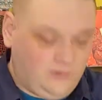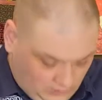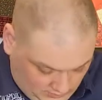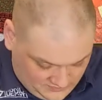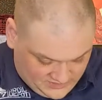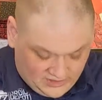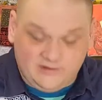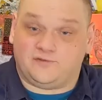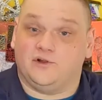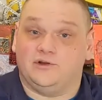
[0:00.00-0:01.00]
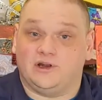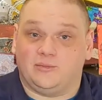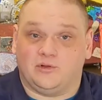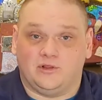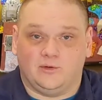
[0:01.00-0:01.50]
Oh, there it floated up
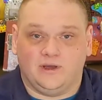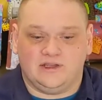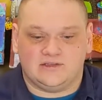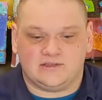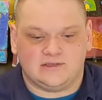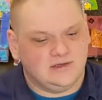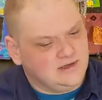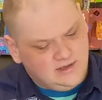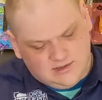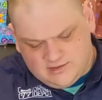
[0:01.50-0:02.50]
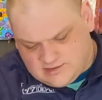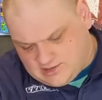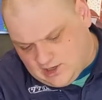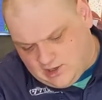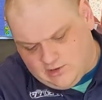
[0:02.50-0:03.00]
a little ways.
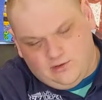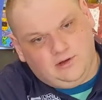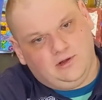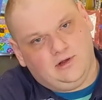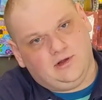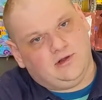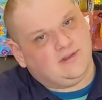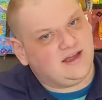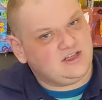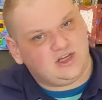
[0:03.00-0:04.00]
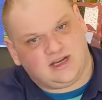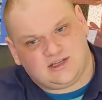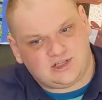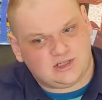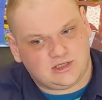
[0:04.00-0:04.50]
So that
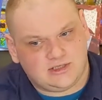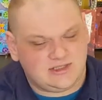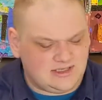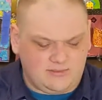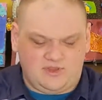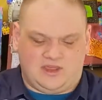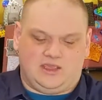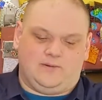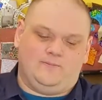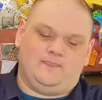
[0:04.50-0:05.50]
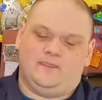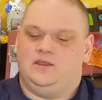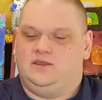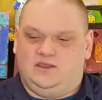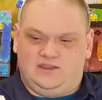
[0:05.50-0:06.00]
changed something.
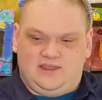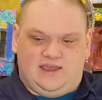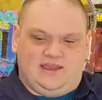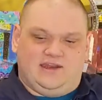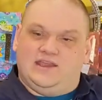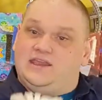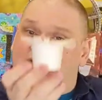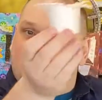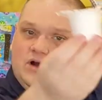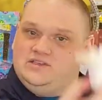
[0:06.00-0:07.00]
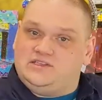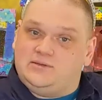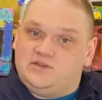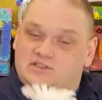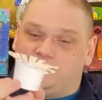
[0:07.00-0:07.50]
That it was
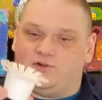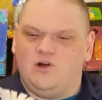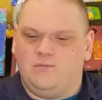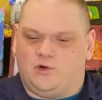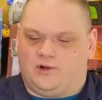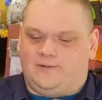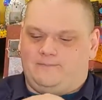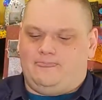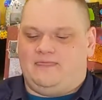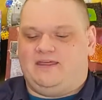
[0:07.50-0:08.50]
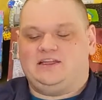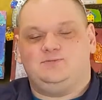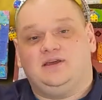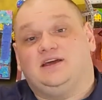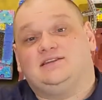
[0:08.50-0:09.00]
seeming to float more. And that's
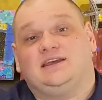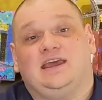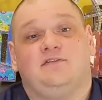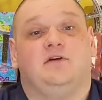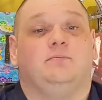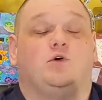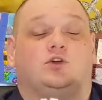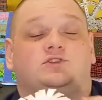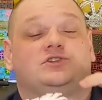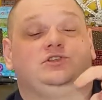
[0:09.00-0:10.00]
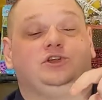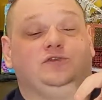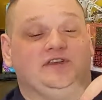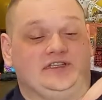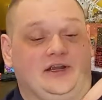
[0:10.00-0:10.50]
because I gave it more
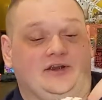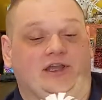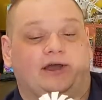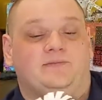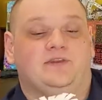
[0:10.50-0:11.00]
surface area.